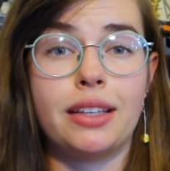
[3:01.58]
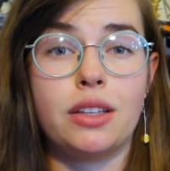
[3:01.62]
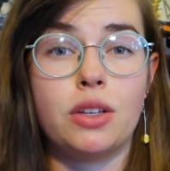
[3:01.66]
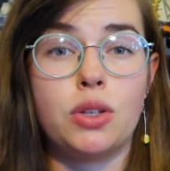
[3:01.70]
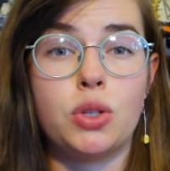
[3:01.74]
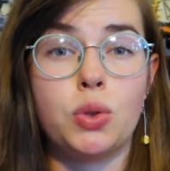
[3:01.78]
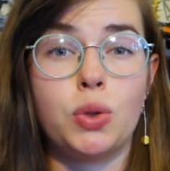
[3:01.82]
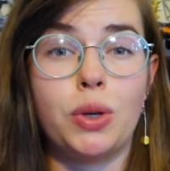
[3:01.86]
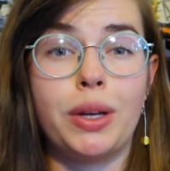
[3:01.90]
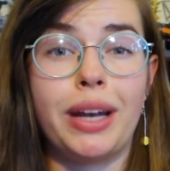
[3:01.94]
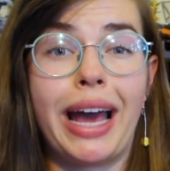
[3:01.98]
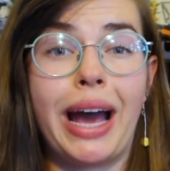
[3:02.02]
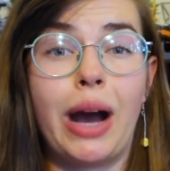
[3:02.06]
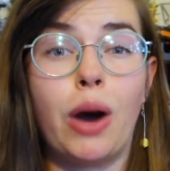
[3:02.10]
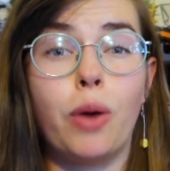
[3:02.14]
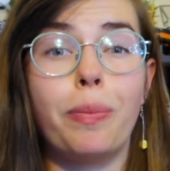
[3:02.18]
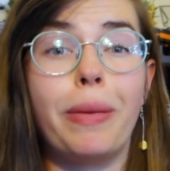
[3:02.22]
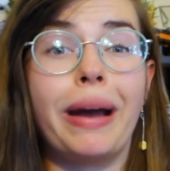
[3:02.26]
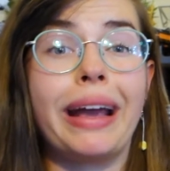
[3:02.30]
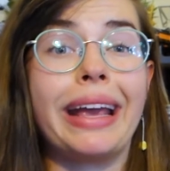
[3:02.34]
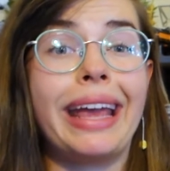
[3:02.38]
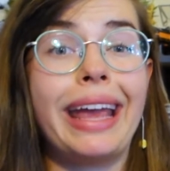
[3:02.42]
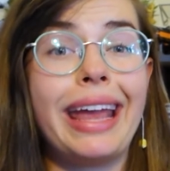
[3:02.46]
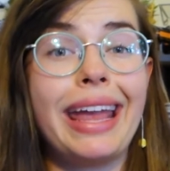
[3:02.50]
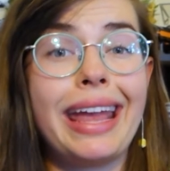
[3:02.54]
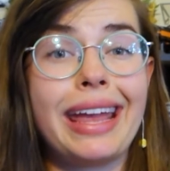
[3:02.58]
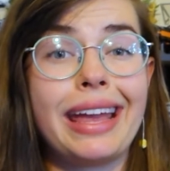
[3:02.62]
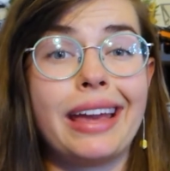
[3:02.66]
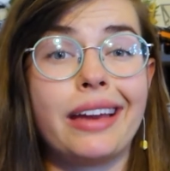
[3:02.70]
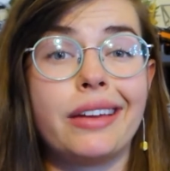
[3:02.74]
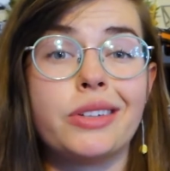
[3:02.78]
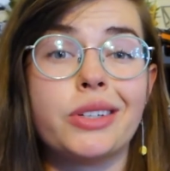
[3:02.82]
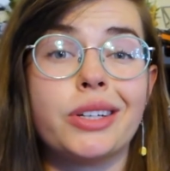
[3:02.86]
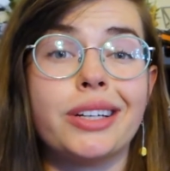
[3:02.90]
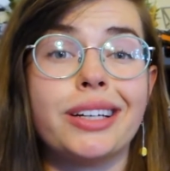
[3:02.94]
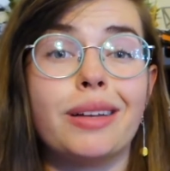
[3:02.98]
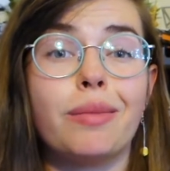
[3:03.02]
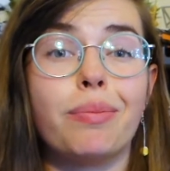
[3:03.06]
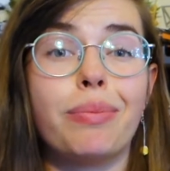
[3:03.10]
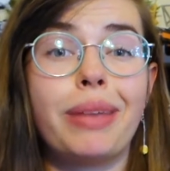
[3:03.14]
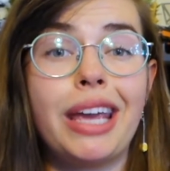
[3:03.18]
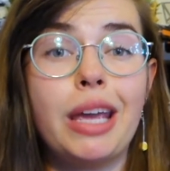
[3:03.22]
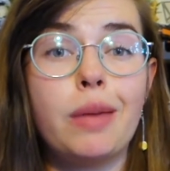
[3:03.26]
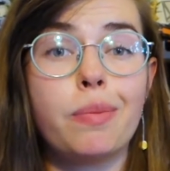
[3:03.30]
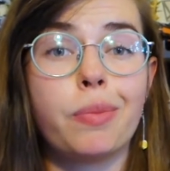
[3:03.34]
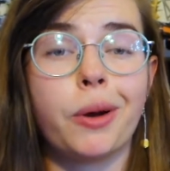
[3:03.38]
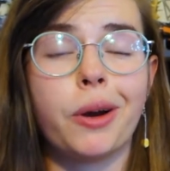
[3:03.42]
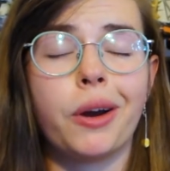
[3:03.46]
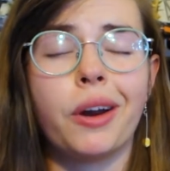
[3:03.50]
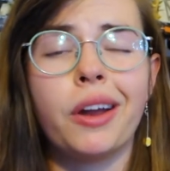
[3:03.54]
to do it out by hand on
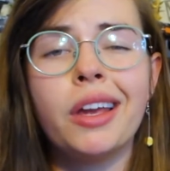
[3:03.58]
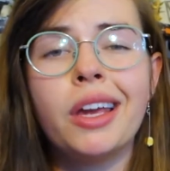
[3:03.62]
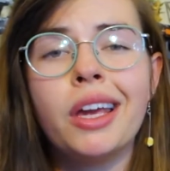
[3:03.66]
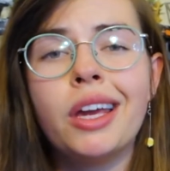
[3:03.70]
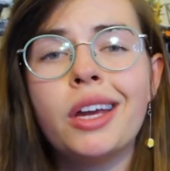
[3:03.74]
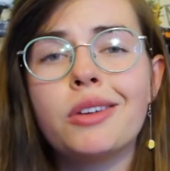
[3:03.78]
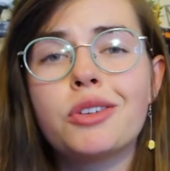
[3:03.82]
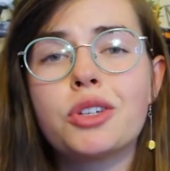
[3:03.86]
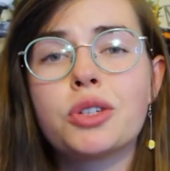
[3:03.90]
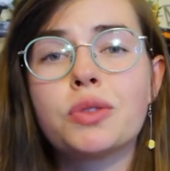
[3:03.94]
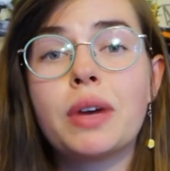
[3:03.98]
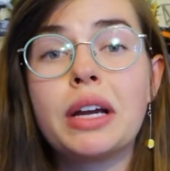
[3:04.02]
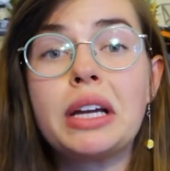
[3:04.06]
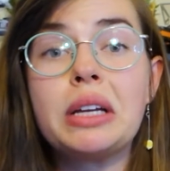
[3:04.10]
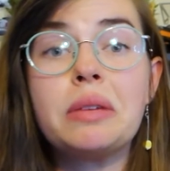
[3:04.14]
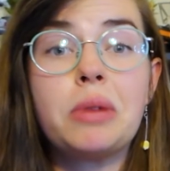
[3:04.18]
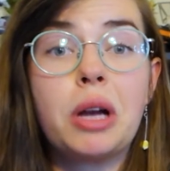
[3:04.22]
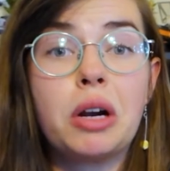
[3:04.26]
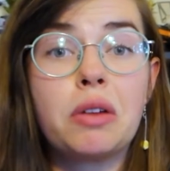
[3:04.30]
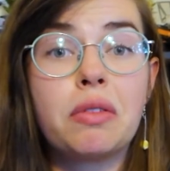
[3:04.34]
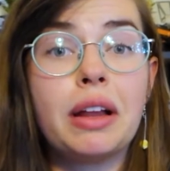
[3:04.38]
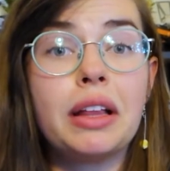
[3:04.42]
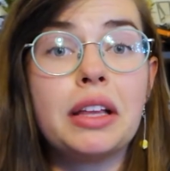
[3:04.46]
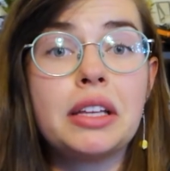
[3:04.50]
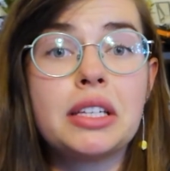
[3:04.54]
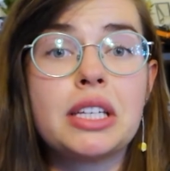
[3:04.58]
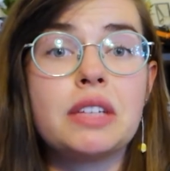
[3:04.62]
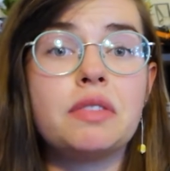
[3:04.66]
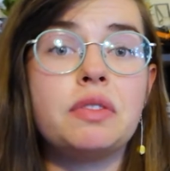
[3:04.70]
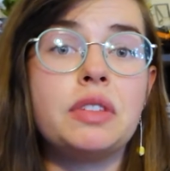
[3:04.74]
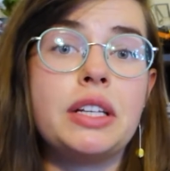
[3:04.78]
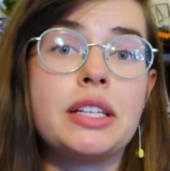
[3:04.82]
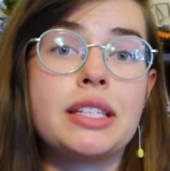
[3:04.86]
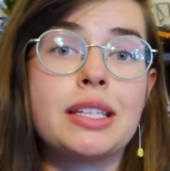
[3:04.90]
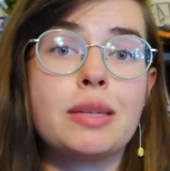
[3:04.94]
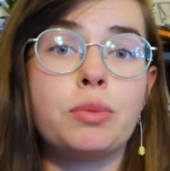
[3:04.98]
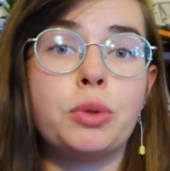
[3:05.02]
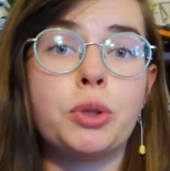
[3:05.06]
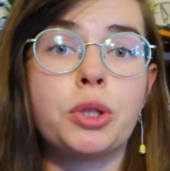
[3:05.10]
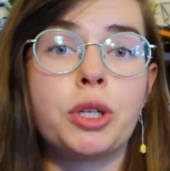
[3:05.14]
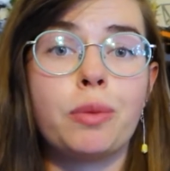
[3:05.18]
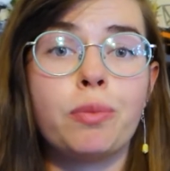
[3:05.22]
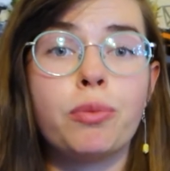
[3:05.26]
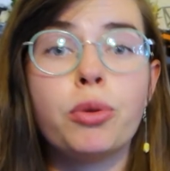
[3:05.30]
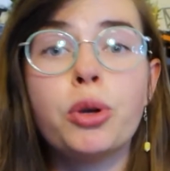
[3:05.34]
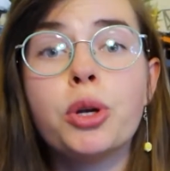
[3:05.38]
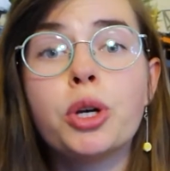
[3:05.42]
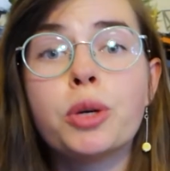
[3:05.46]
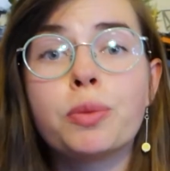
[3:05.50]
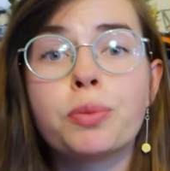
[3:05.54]
paper to write a relatively simple
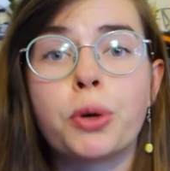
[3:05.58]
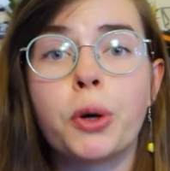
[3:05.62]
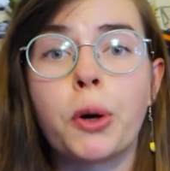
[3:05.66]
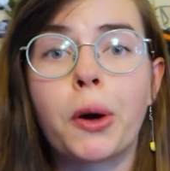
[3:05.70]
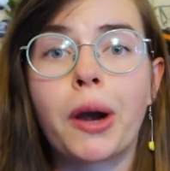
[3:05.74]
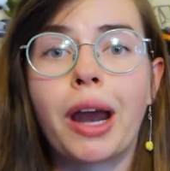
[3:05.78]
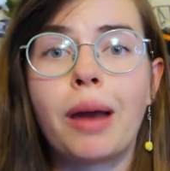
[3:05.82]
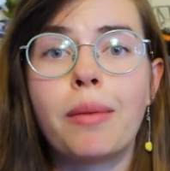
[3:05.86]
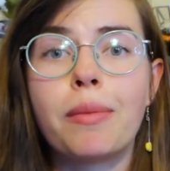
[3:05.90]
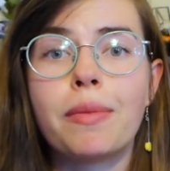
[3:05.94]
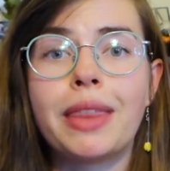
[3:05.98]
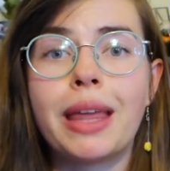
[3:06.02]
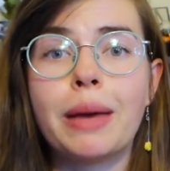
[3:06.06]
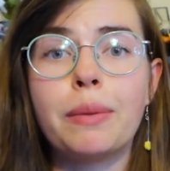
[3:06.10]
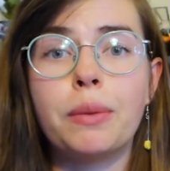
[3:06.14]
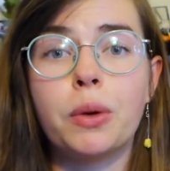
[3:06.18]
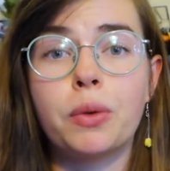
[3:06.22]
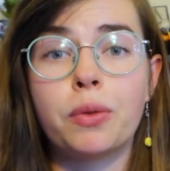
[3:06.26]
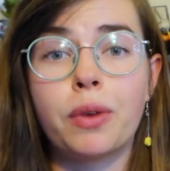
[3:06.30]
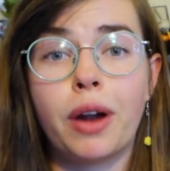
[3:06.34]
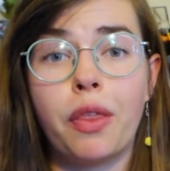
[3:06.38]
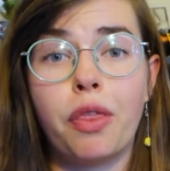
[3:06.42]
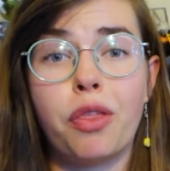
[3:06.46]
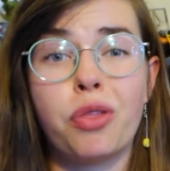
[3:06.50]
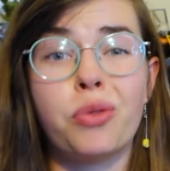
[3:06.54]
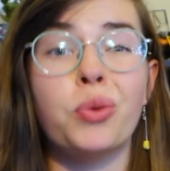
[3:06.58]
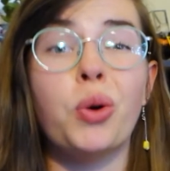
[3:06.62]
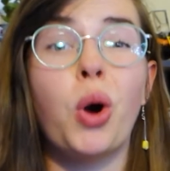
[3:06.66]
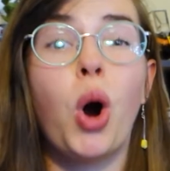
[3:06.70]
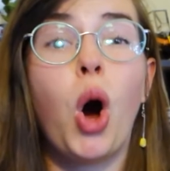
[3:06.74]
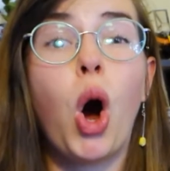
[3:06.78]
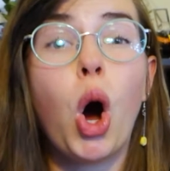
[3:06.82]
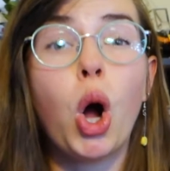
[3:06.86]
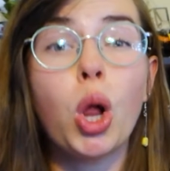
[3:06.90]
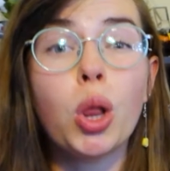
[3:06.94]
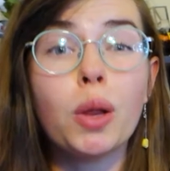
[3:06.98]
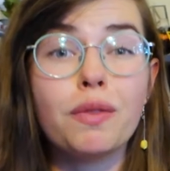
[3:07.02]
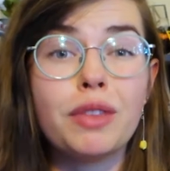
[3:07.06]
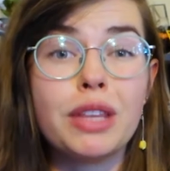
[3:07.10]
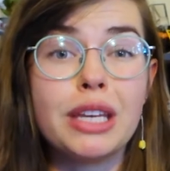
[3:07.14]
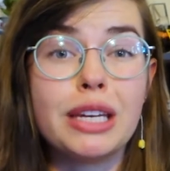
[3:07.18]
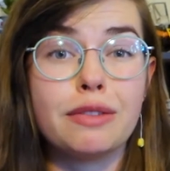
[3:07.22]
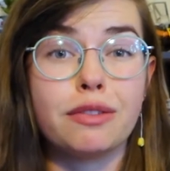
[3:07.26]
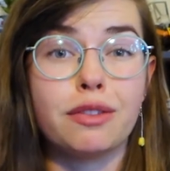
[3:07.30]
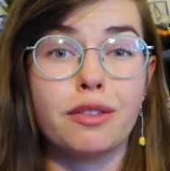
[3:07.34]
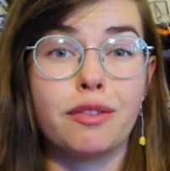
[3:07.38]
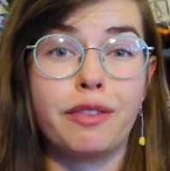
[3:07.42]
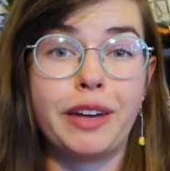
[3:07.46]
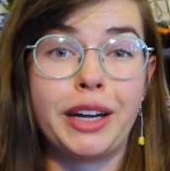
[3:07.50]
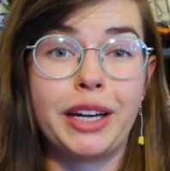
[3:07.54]
computer program that will run through all of the
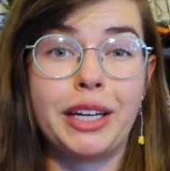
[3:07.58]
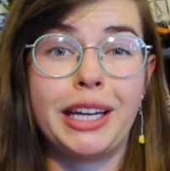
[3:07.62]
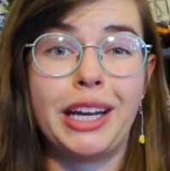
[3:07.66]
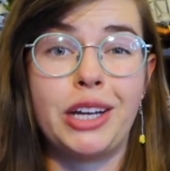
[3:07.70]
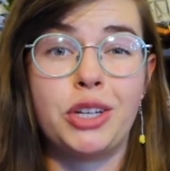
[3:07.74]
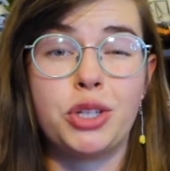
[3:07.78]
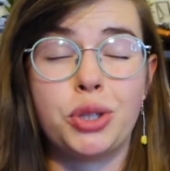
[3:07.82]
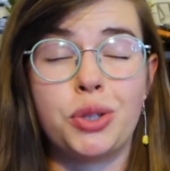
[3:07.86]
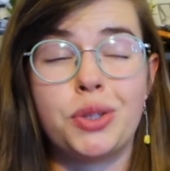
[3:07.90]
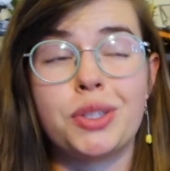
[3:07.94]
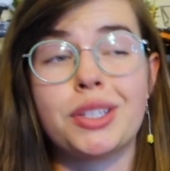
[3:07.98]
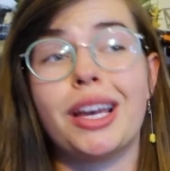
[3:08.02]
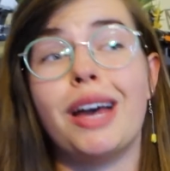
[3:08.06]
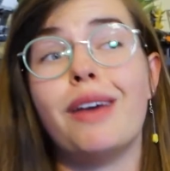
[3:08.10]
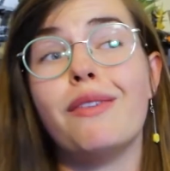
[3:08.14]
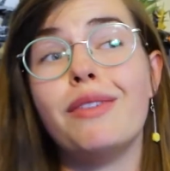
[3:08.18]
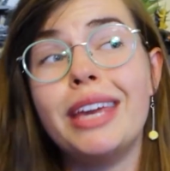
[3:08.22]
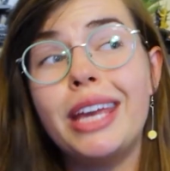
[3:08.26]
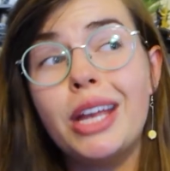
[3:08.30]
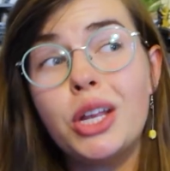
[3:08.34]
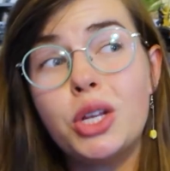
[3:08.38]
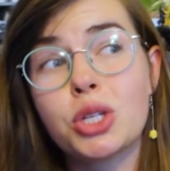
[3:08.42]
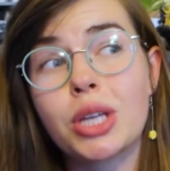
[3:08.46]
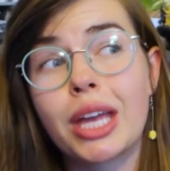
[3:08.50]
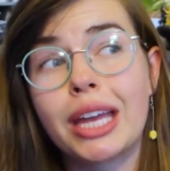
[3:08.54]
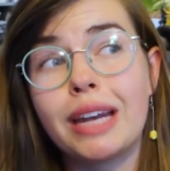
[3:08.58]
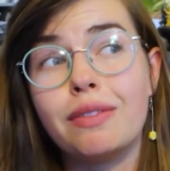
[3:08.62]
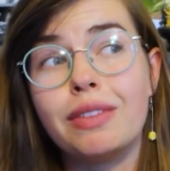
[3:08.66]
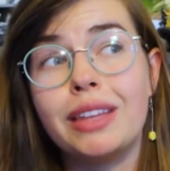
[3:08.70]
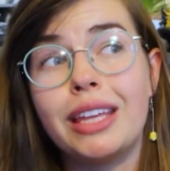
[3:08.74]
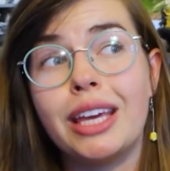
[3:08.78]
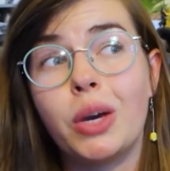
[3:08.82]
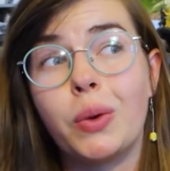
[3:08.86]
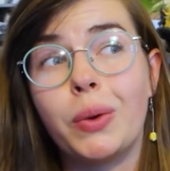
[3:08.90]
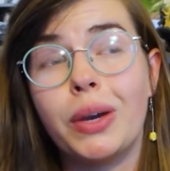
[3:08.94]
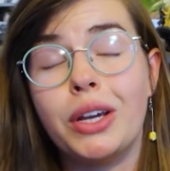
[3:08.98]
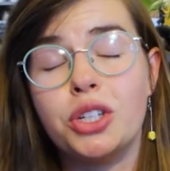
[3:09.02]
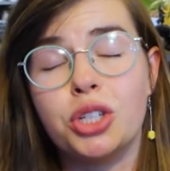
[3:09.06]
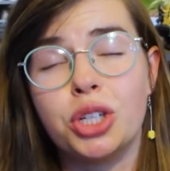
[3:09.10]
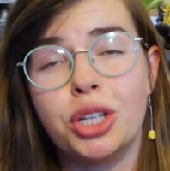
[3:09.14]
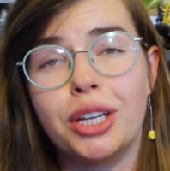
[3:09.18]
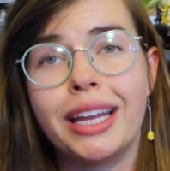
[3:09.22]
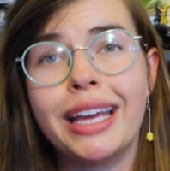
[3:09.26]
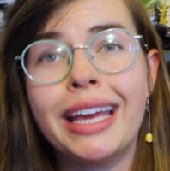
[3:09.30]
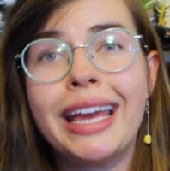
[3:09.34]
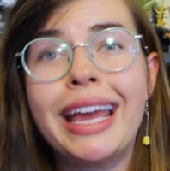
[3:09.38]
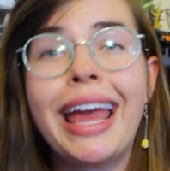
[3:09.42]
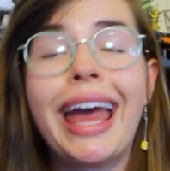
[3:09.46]
different variations of each side of the equation